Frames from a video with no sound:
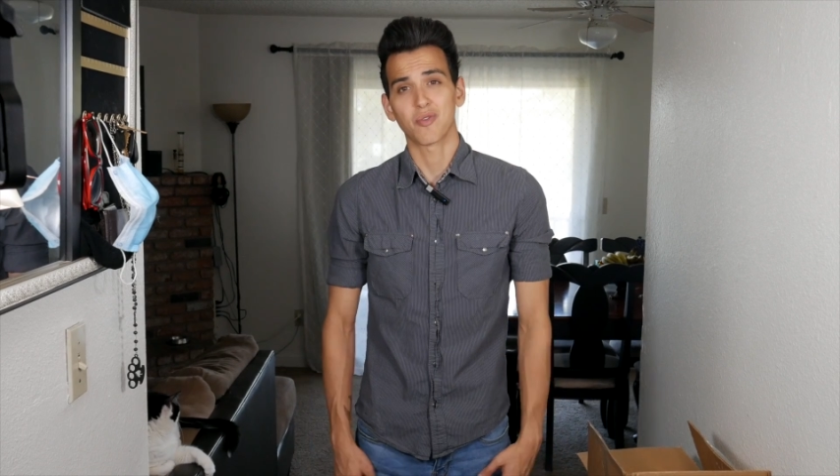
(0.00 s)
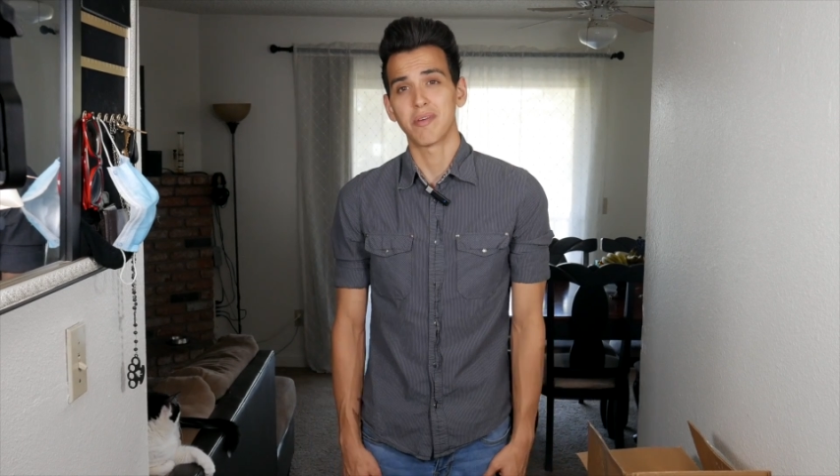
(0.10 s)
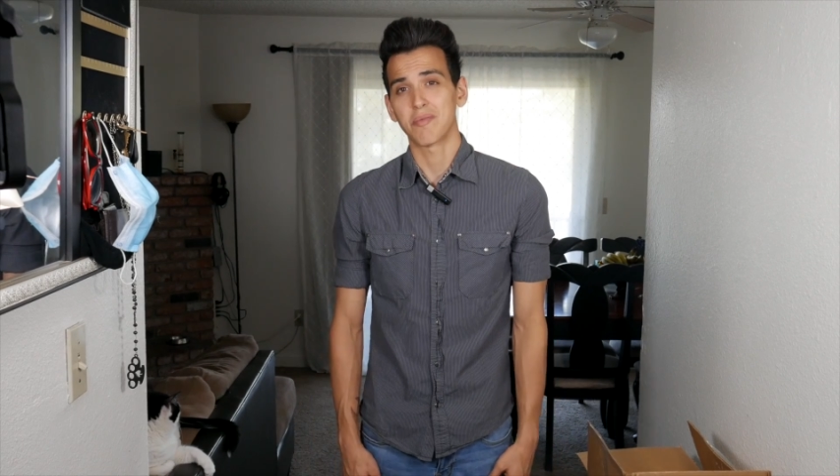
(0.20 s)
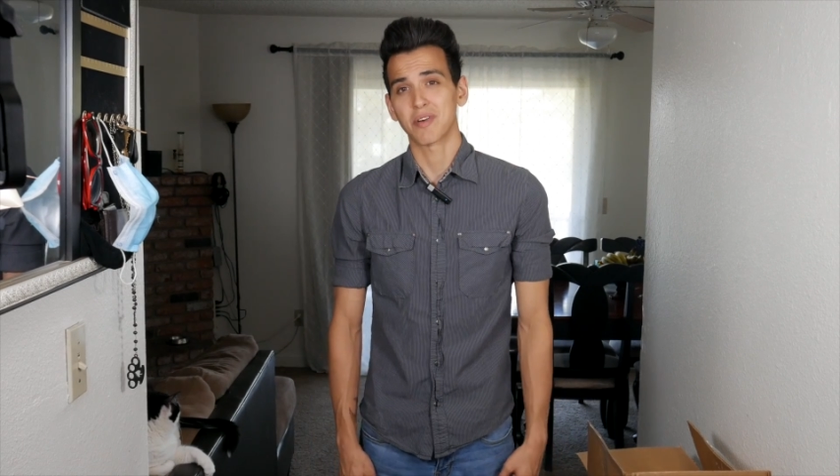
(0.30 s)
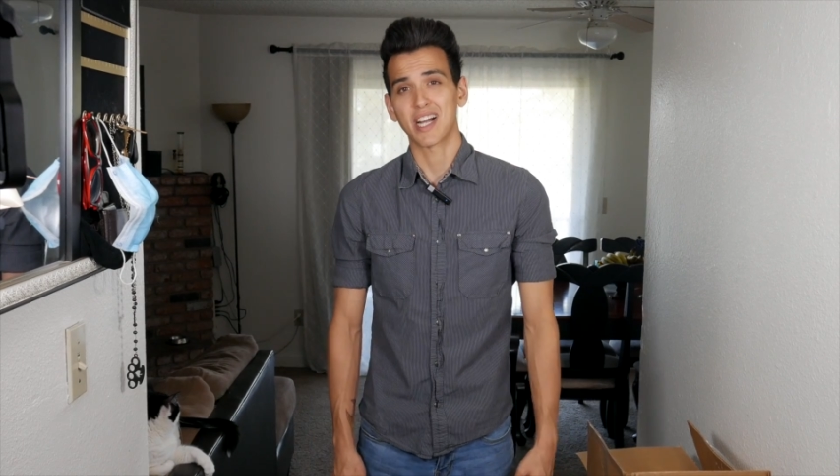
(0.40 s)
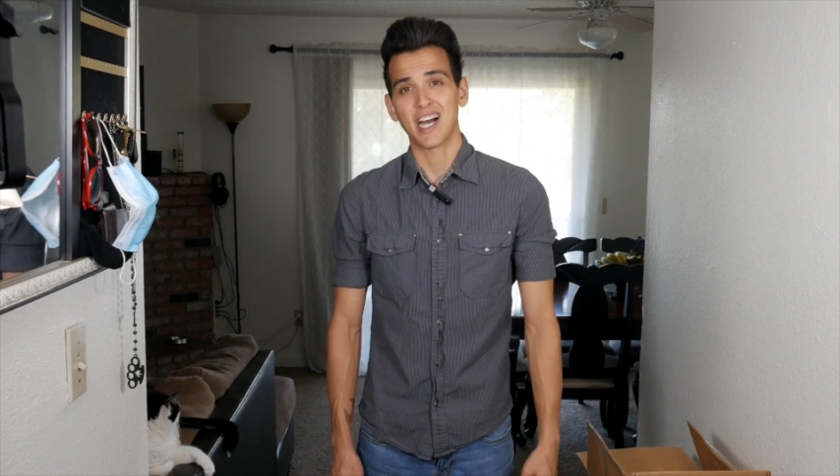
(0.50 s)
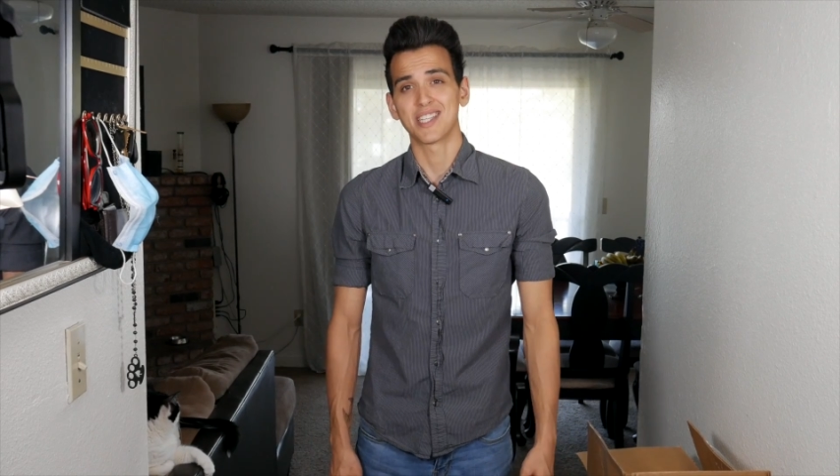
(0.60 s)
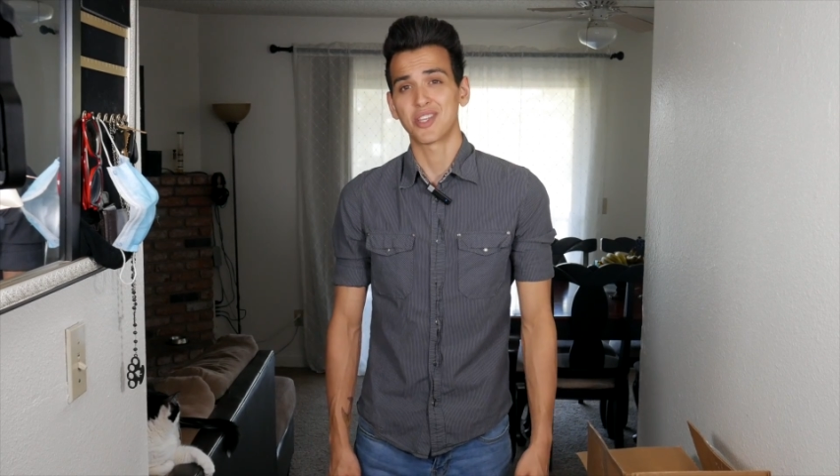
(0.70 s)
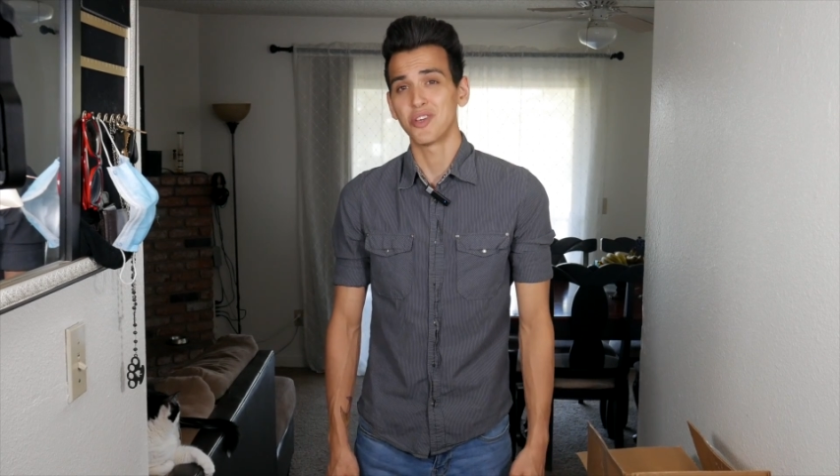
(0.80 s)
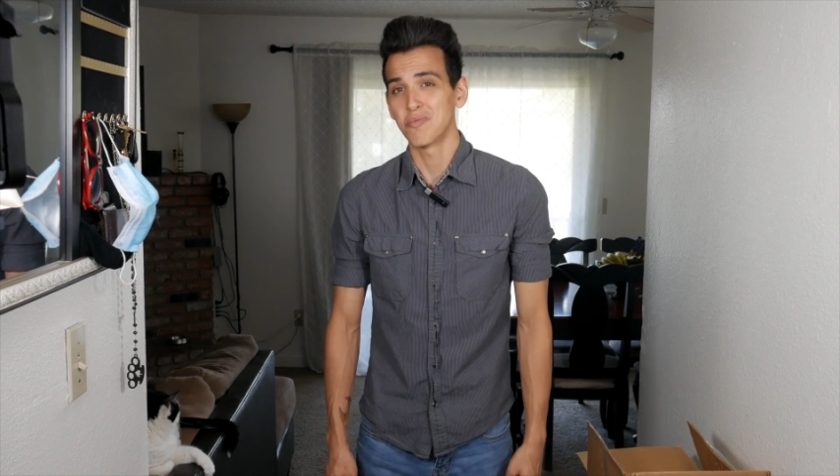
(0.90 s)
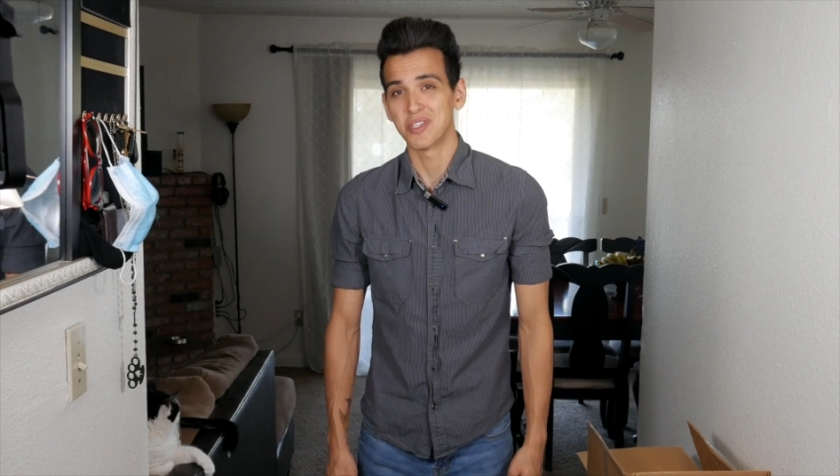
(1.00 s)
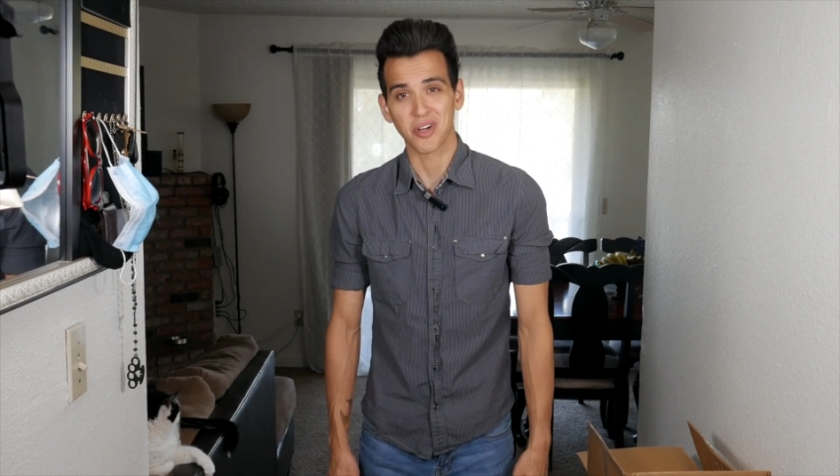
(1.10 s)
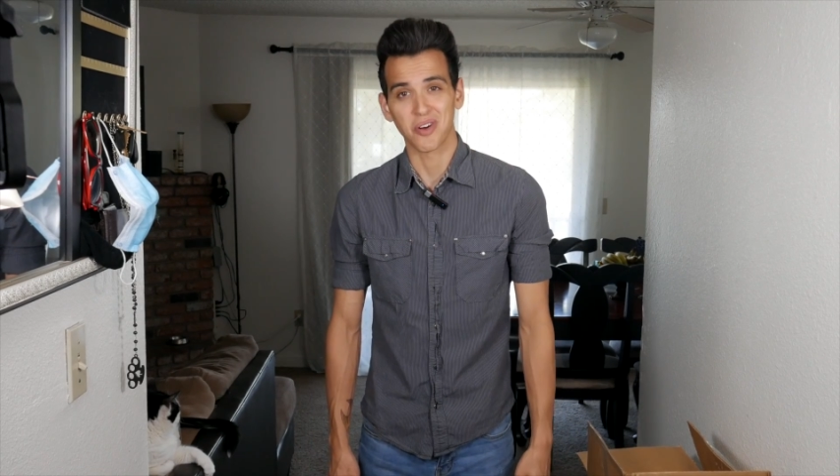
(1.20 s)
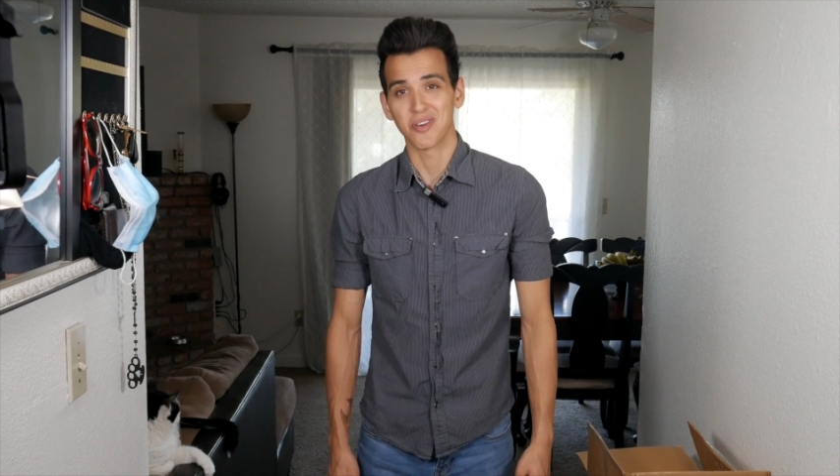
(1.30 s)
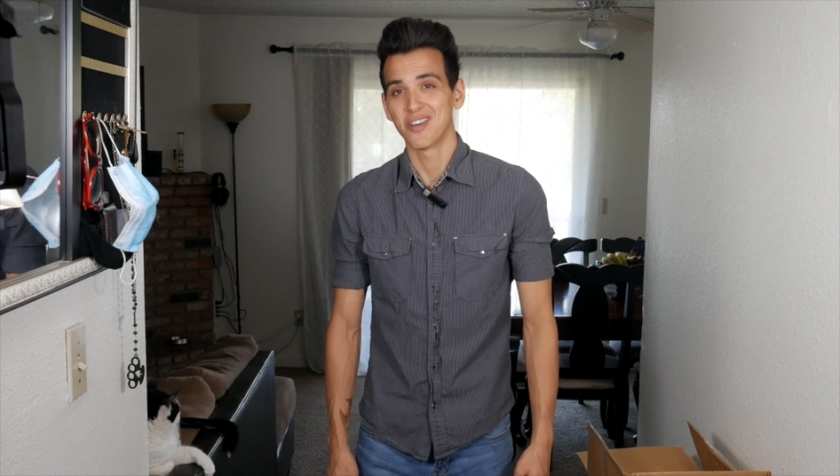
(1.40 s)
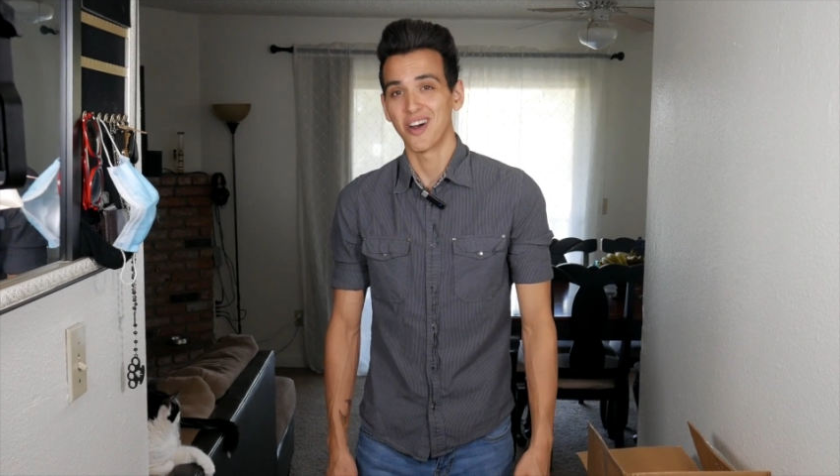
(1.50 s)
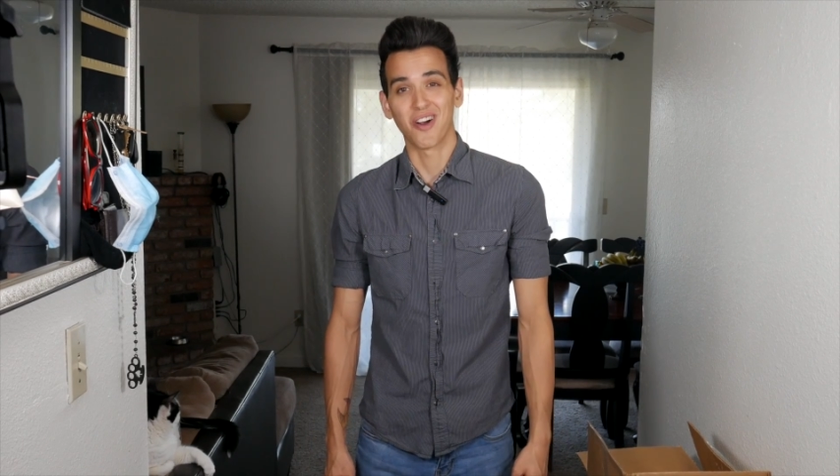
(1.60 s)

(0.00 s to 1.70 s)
Remember guys, humans aren't